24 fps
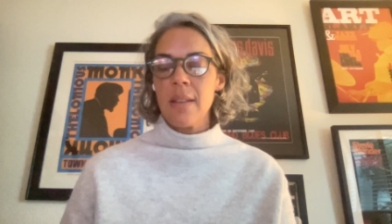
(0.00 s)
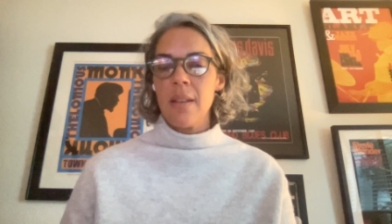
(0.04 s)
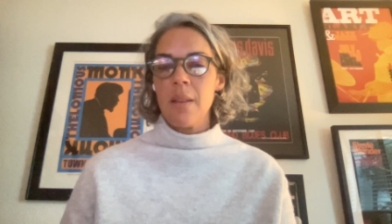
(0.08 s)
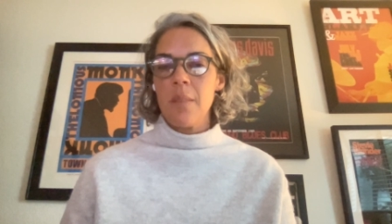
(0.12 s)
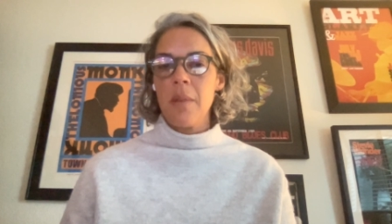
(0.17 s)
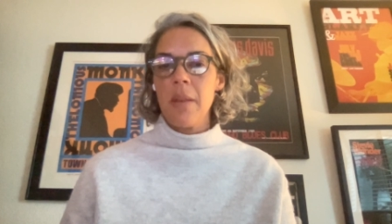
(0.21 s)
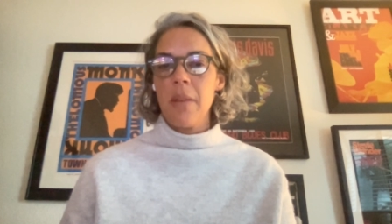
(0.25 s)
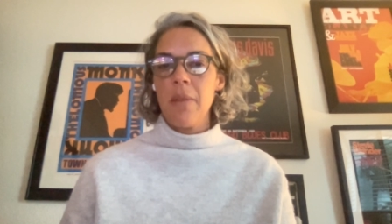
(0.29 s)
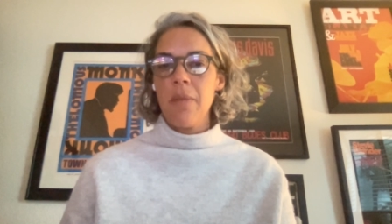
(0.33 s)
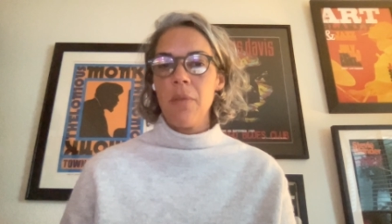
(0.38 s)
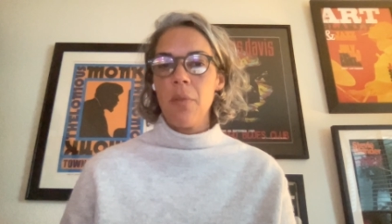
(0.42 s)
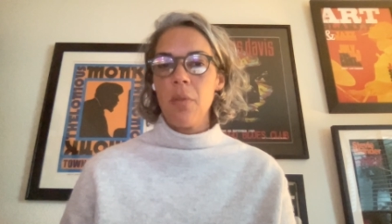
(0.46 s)

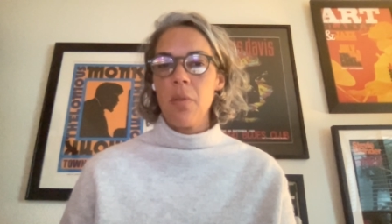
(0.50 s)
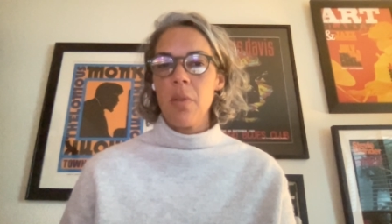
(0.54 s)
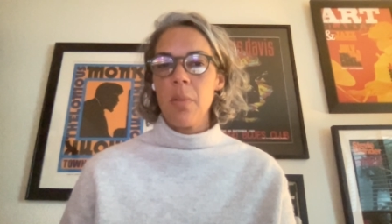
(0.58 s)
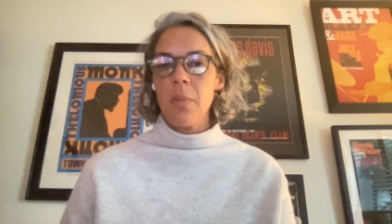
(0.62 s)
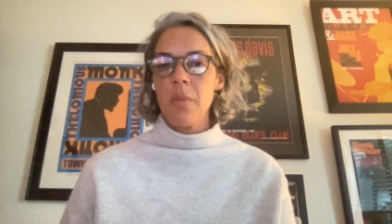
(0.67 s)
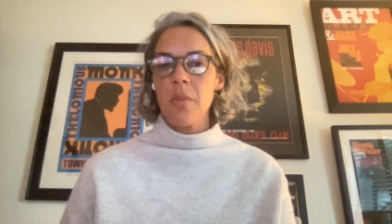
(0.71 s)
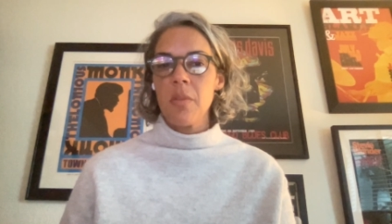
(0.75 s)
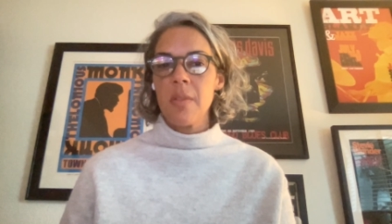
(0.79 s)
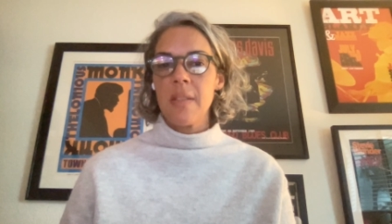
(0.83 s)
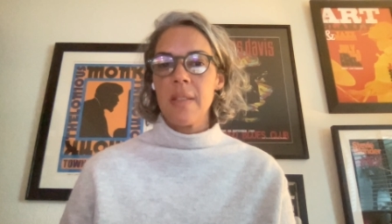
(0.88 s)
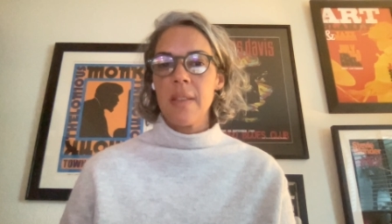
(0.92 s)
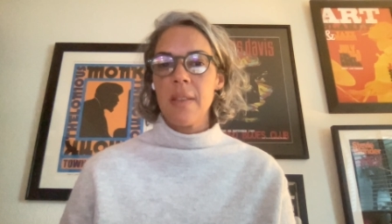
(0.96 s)
My phone
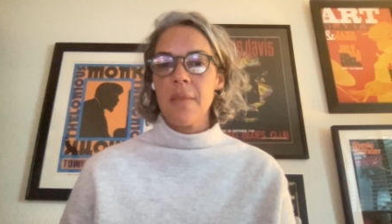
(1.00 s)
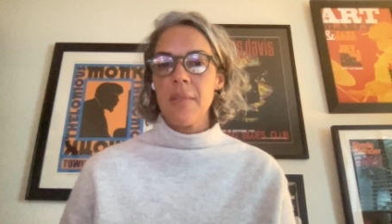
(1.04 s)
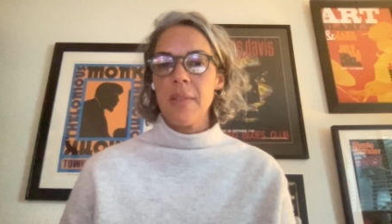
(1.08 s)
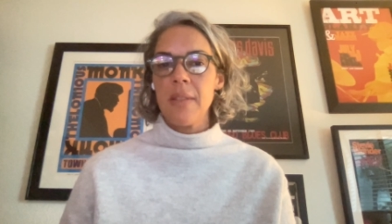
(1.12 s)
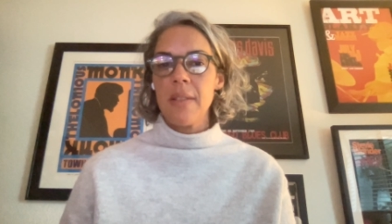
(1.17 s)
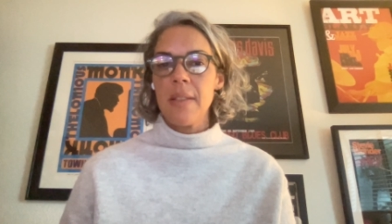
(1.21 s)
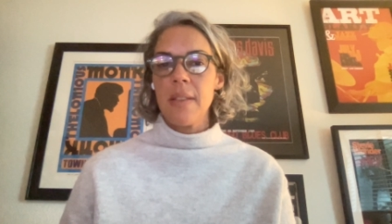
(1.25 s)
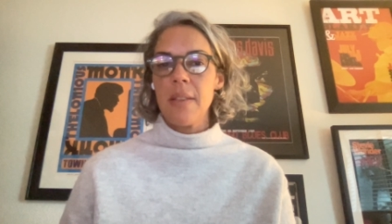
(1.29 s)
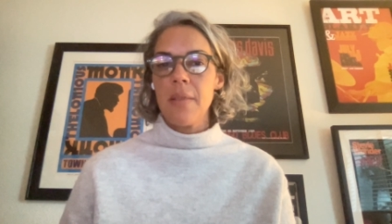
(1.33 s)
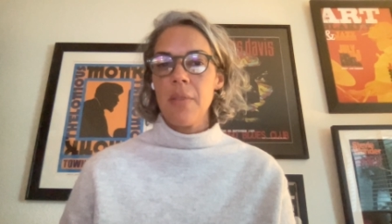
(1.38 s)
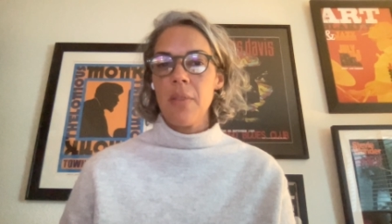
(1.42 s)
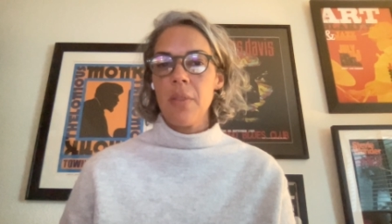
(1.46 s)
number is
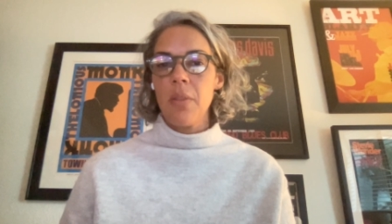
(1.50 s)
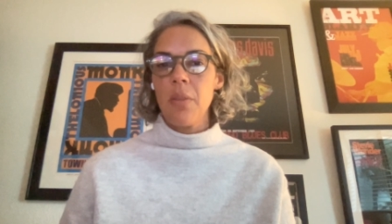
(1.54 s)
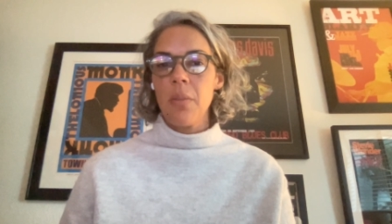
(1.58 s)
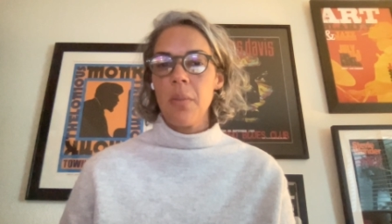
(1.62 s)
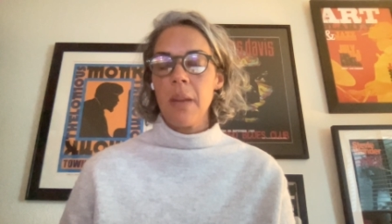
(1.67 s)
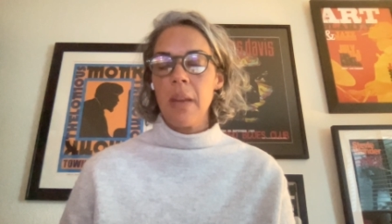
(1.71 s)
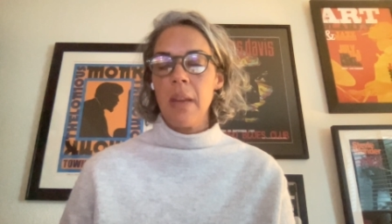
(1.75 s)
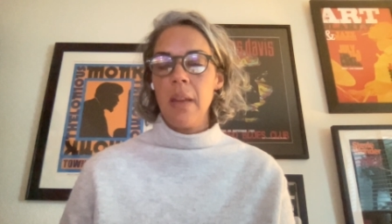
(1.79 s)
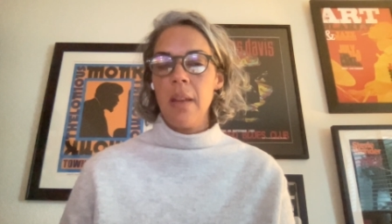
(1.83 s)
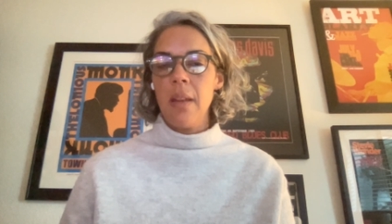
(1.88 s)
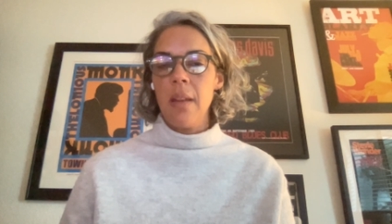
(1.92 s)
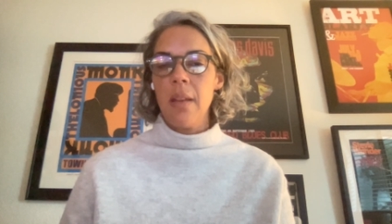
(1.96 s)

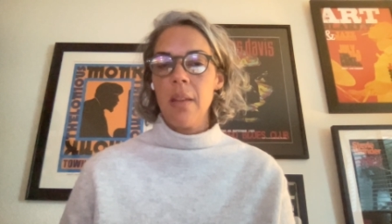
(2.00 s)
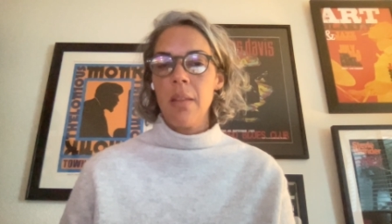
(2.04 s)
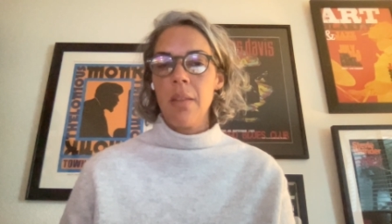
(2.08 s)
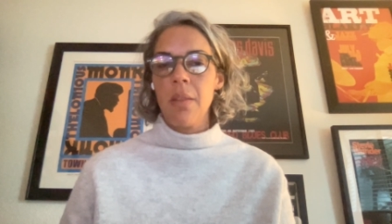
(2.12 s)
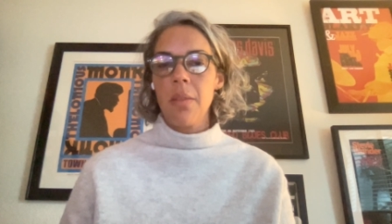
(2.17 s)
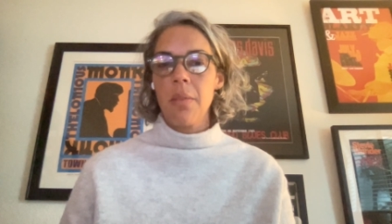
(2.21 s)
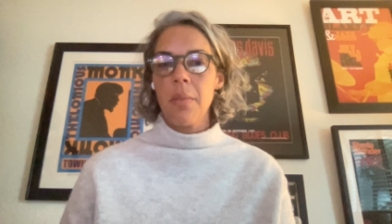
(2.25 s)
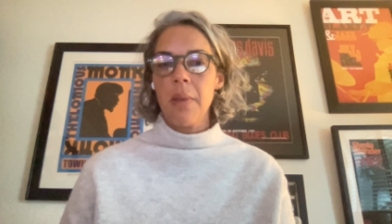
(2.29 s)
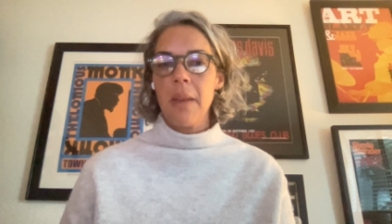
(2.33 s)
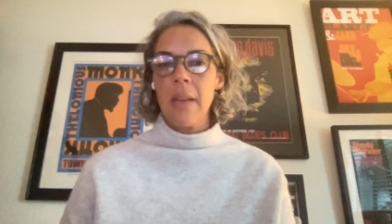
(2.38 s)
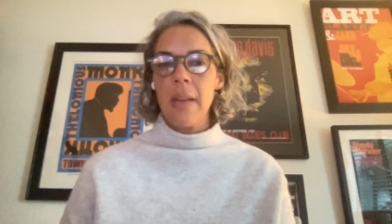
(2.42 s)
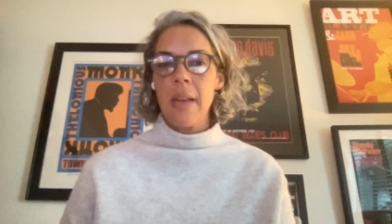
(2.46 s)

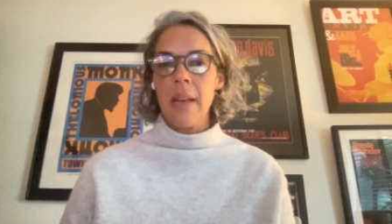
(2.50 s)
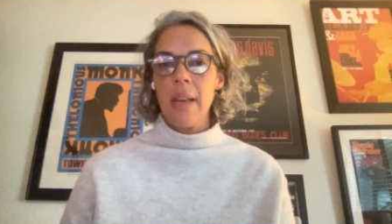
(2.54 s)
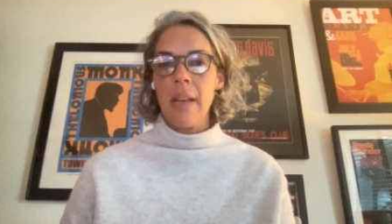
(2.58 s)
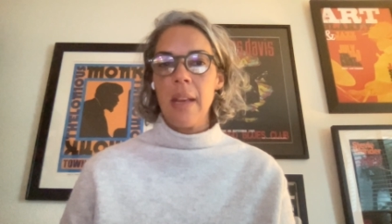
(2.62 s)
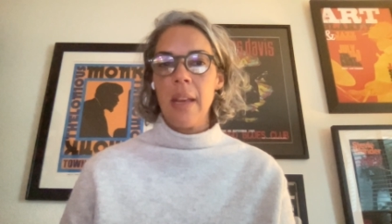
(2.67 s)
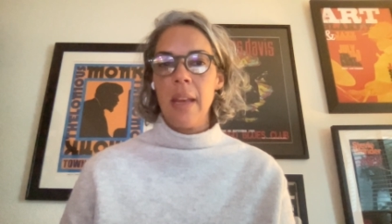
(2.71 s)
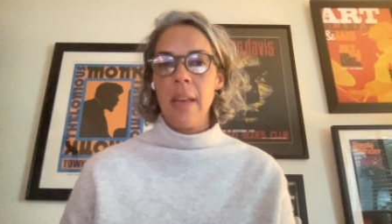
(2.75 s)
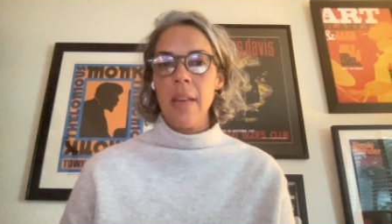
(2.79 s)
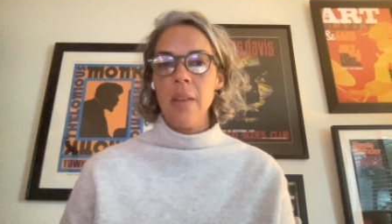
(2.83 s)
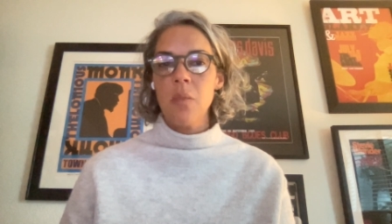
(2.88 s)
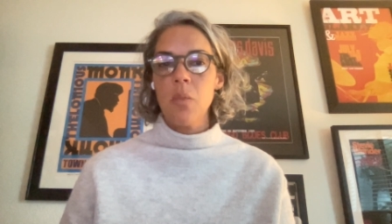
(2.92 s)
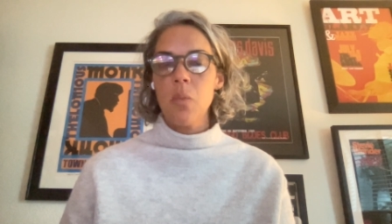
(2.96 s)

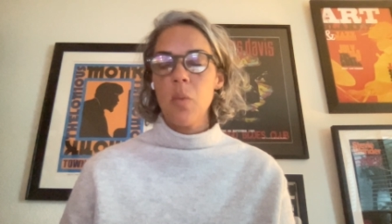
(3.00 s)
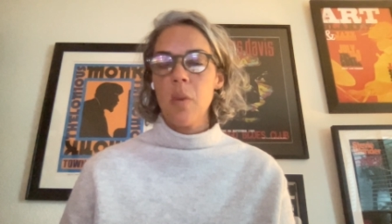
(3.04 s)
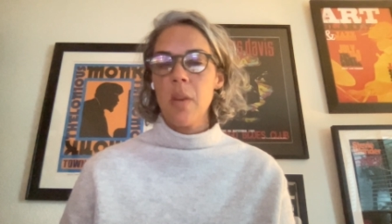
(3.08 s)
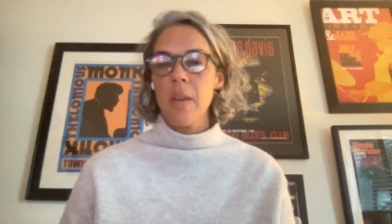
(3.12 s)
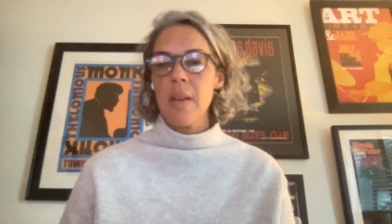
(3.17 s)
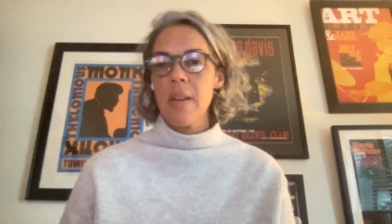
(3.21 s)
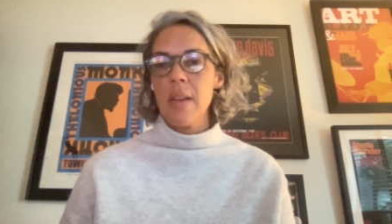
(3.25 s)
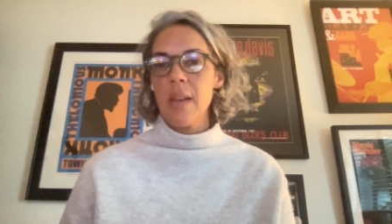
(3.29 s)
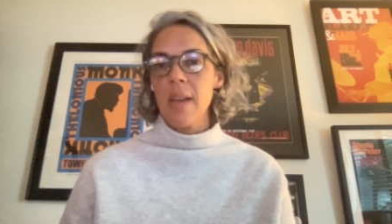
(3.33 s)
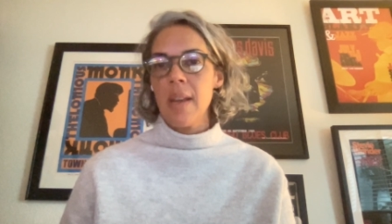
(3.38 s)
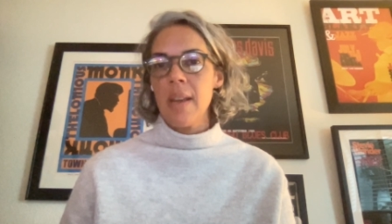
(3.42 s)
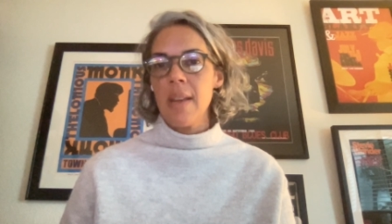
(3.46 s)

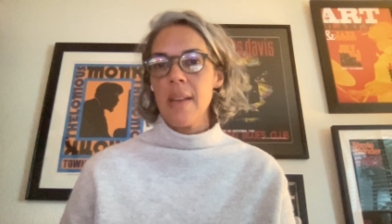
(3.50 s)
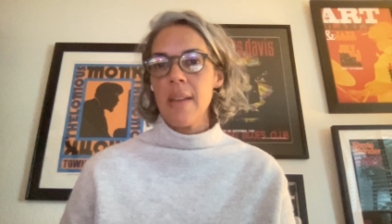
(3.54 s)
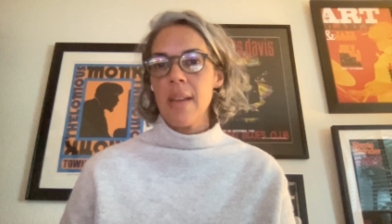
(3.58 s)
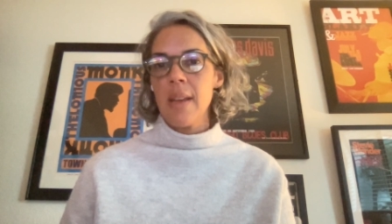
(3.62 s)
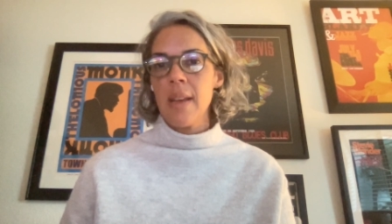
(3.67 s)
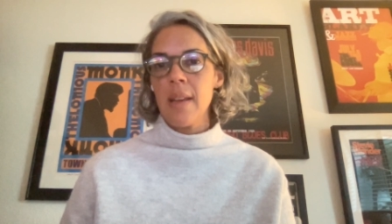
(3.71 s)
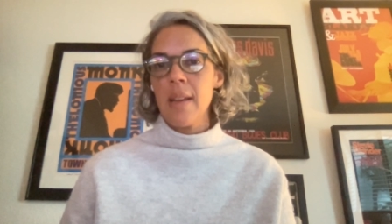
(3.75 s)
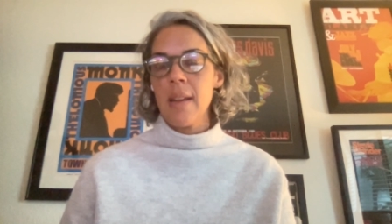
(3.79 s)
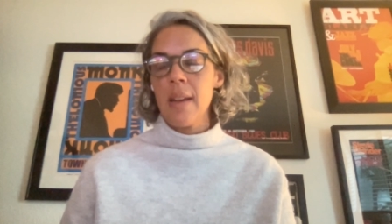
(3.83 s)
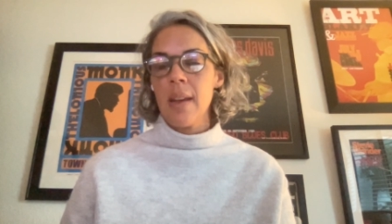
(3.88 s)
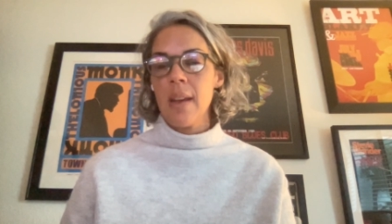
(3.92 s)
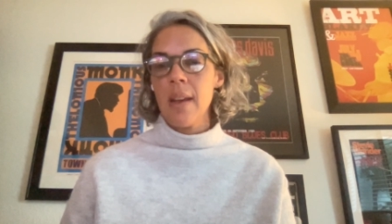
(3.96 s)

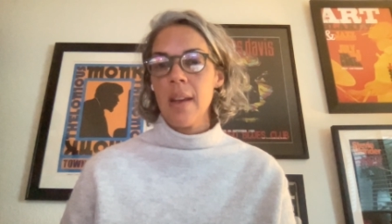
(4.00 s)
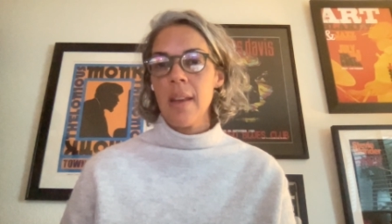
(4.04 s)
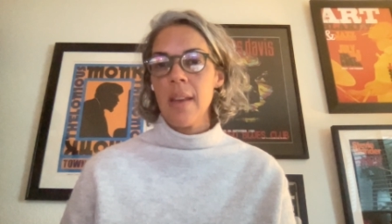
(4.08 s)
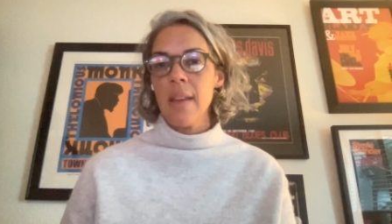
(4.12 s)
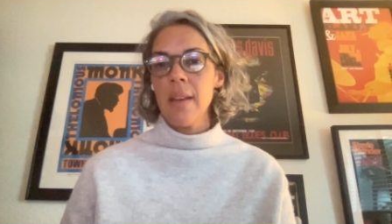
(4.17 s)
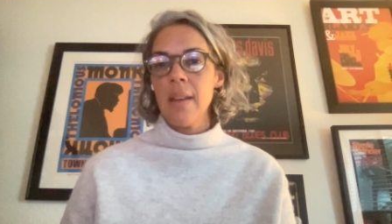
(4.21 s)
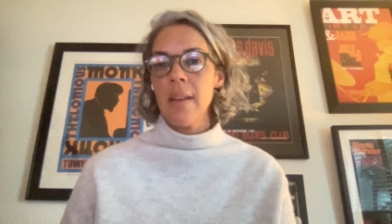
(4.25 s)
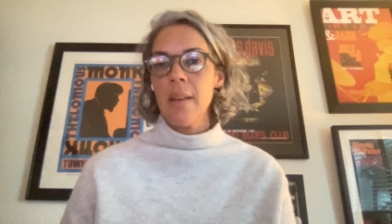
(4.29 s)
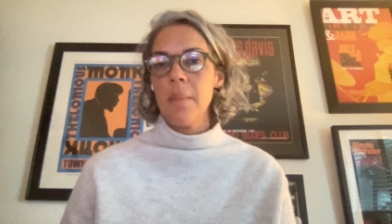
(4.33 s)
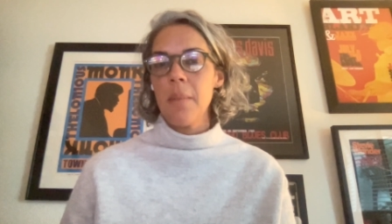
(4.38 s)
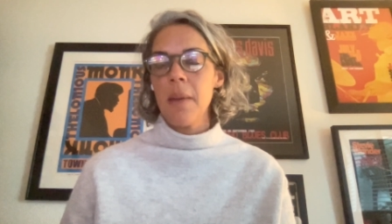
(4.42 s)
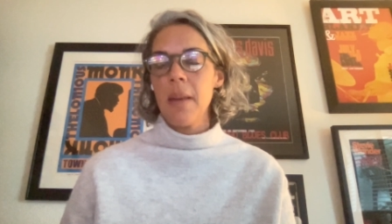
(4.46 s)

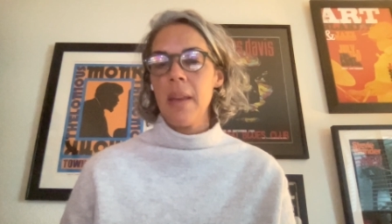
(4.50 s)
773-398-1999.